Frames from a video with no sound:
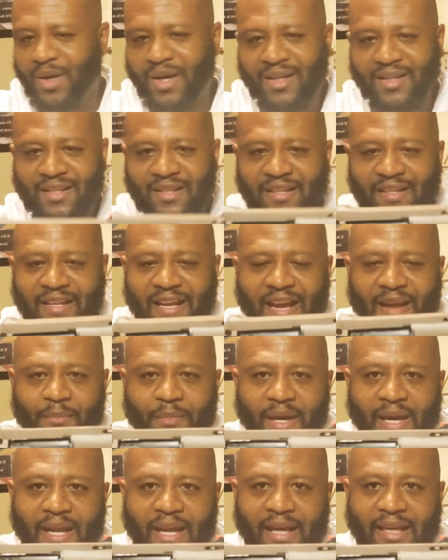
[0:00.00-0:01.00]
So other than
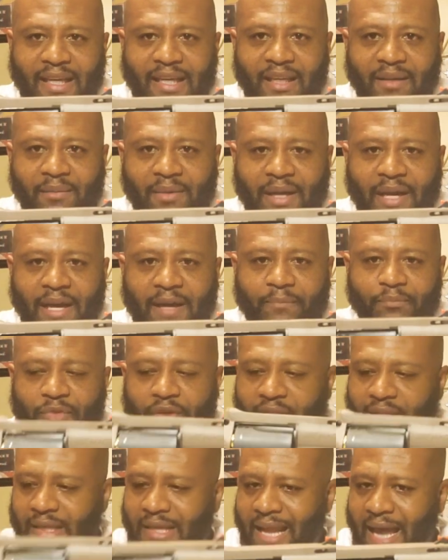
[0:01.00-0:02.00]
that, man, I keep that.
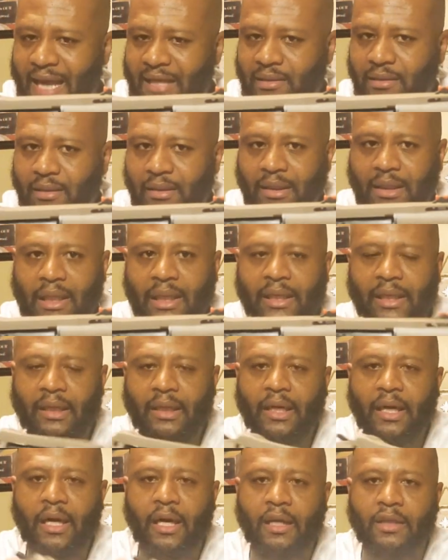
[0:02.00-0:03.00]
It's a nice little clean
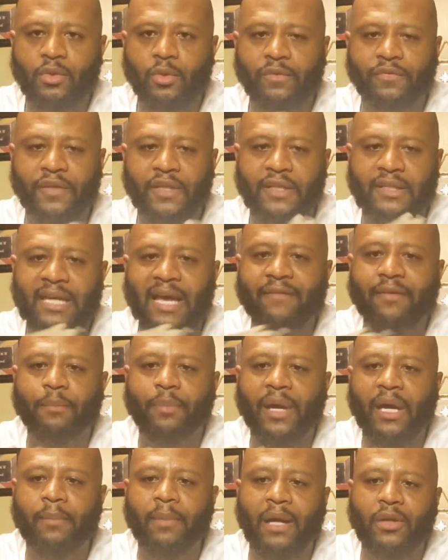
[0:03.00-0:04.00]
gun, 357,
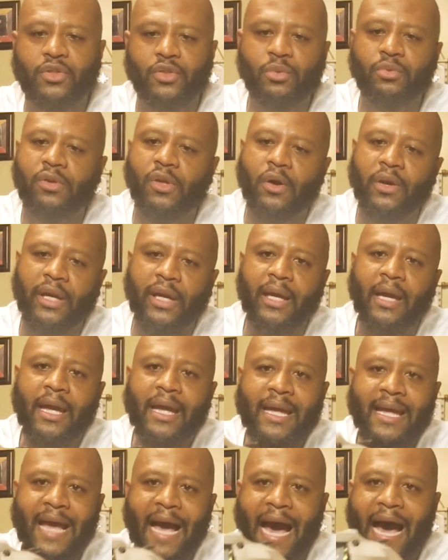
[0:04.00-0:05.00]
pay about 230
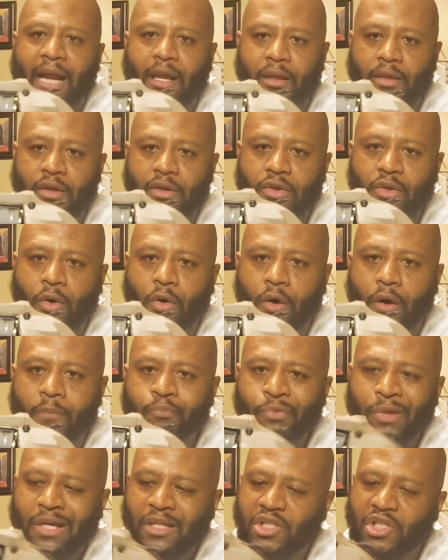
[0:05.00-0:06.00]
out of the door.
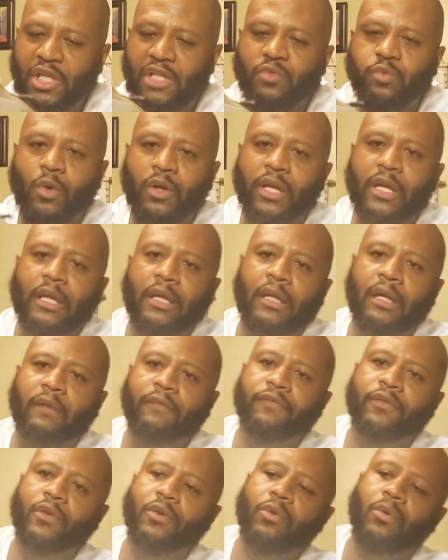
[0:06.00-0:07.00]
Just wanted to
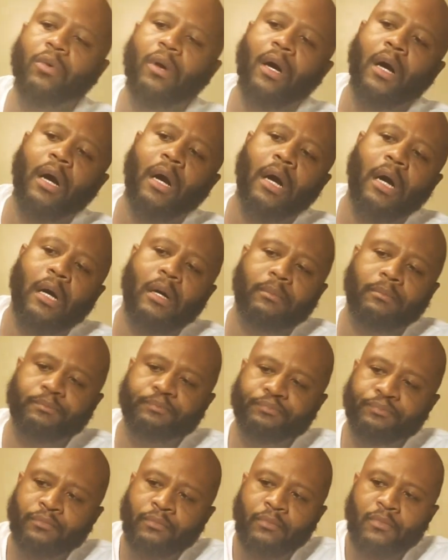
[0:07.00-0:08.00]
give you um,
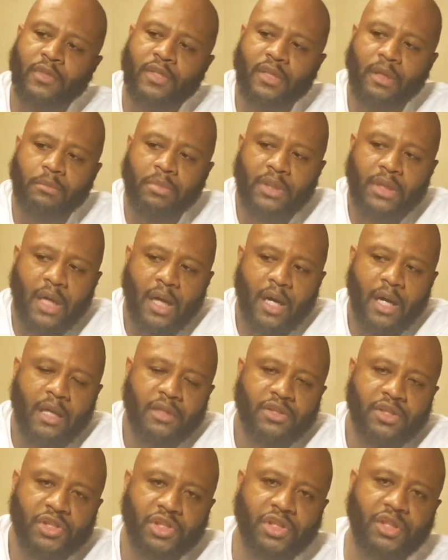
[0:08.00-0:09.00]
some
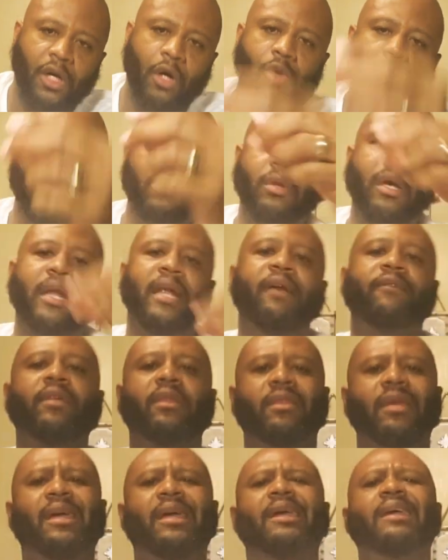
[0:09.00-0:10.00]
guns to show you that
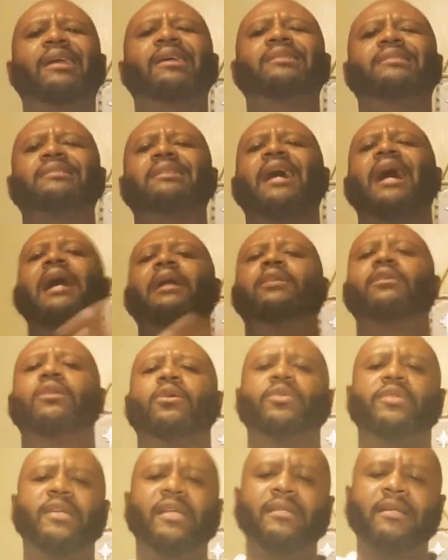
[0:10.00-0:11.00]
everything is not, you
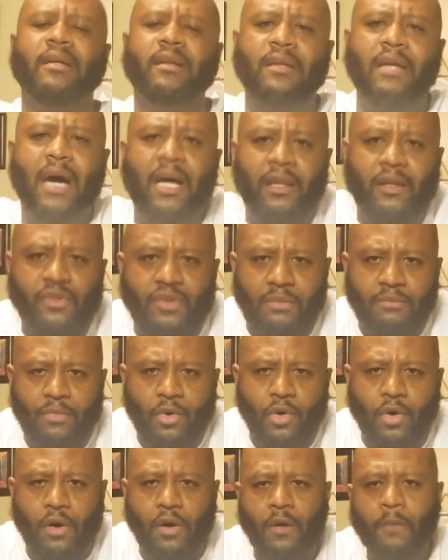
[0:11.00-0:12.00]
know, $600 or
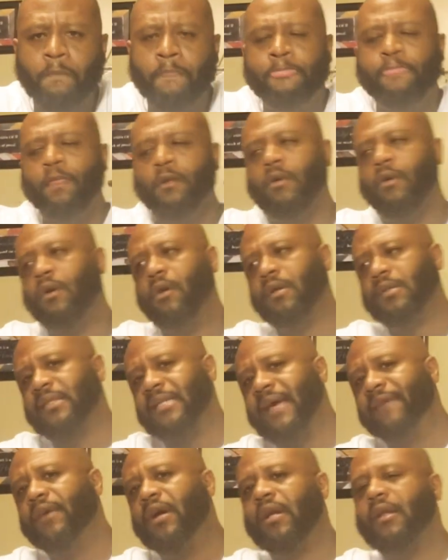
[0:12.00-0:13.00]
more or
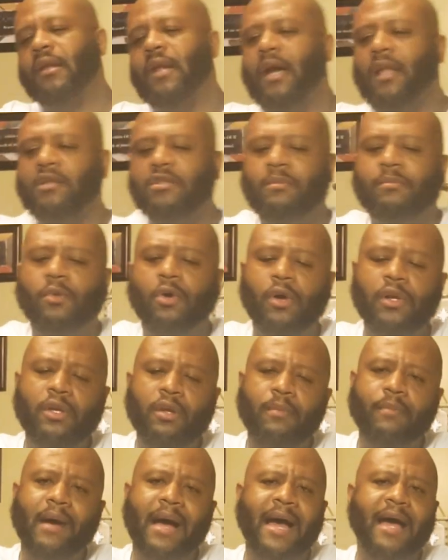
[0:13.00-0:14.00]
$700 or more. You
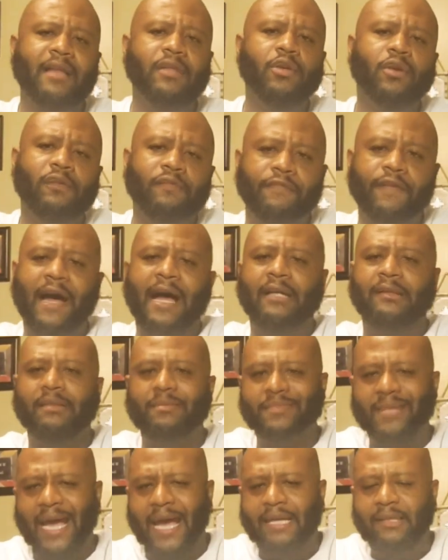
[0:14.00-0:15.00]
can buy, you can find
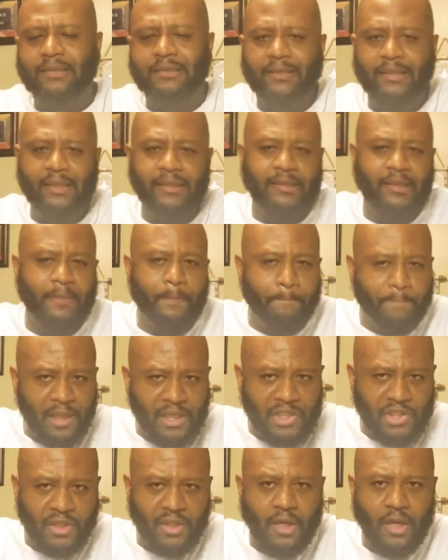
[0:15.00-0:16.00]
some nice, decent
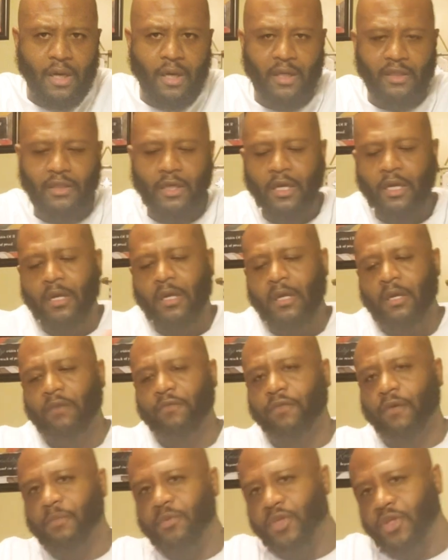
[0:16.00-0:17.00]
budget guns
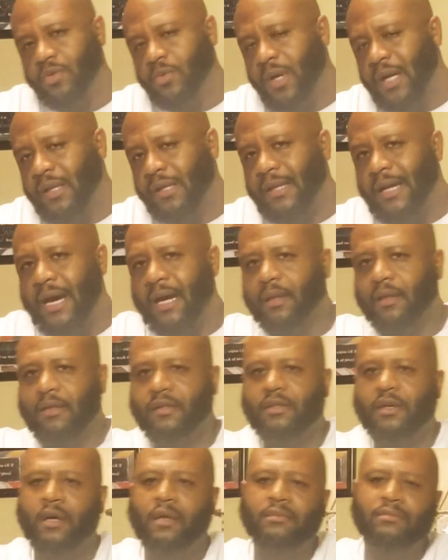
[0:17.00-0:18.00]
from $200,
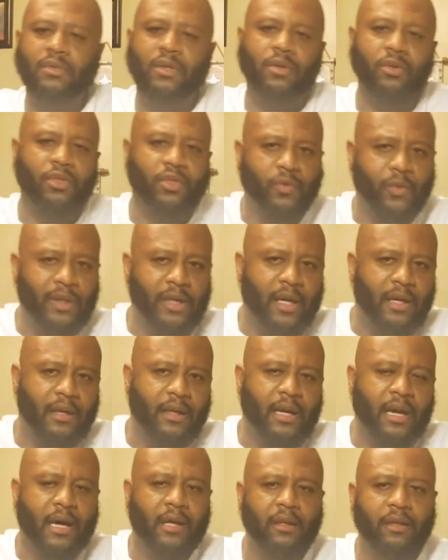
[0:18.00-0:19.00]
you know,
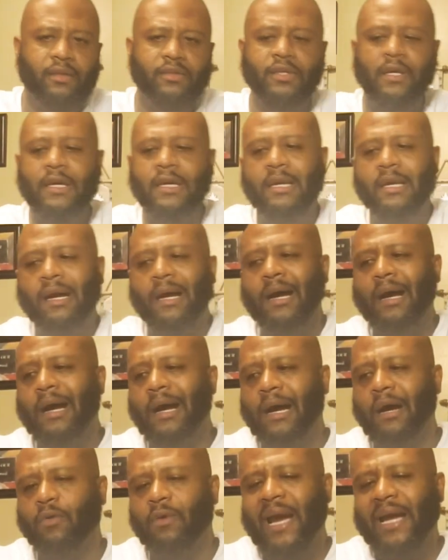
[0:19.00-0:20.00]
$300,
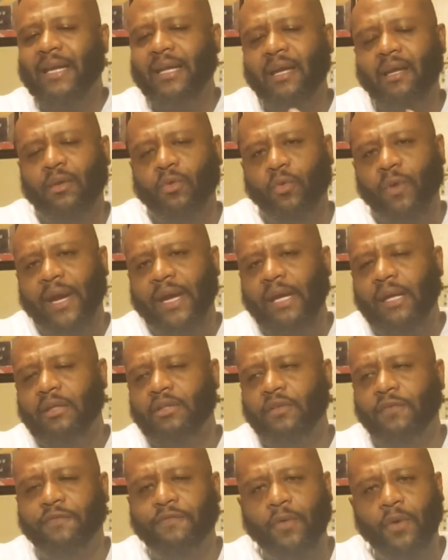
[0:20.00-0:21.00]
uh, right there in the
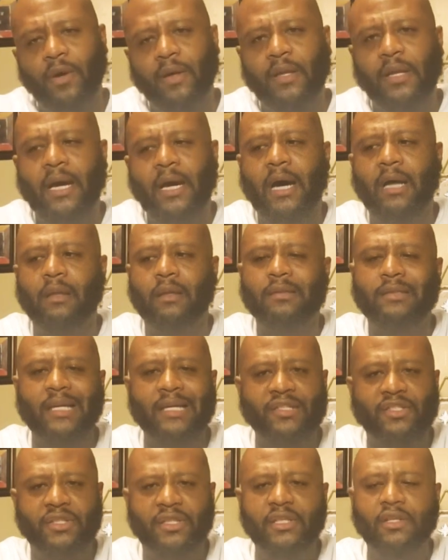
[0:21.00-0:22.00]
range of $400
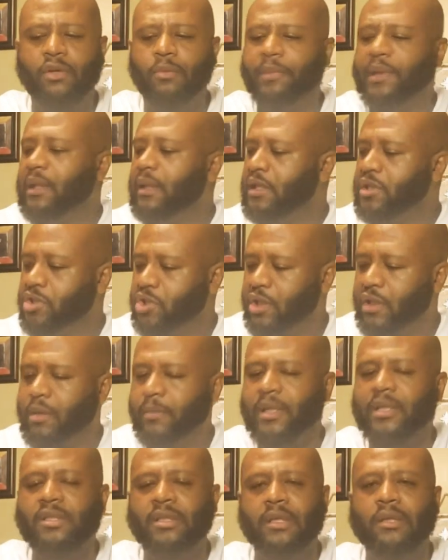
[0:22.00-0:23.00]
and still be
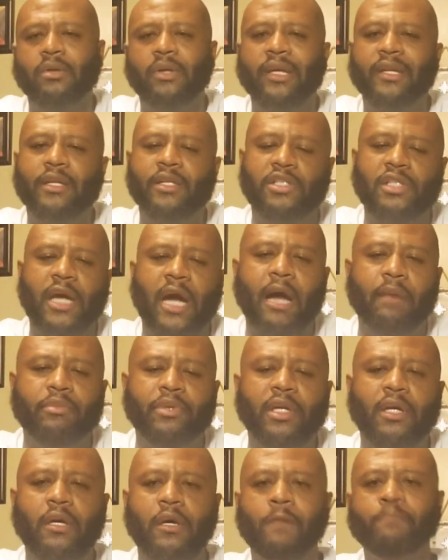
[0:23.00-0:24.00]
legitimate, still get the
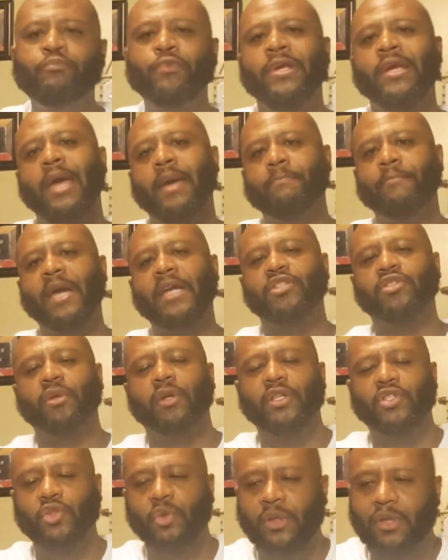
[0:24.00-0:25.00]
job done and make
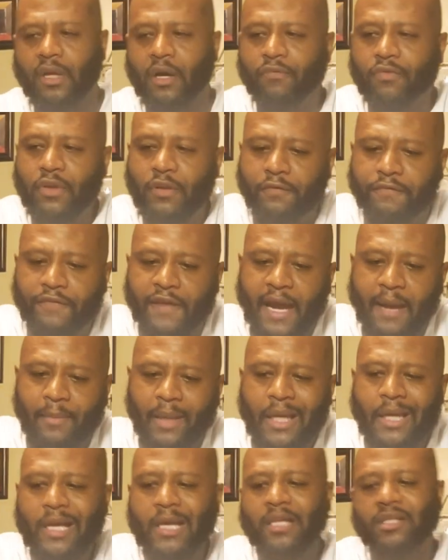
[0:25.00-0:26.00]
sure that you're covering your family.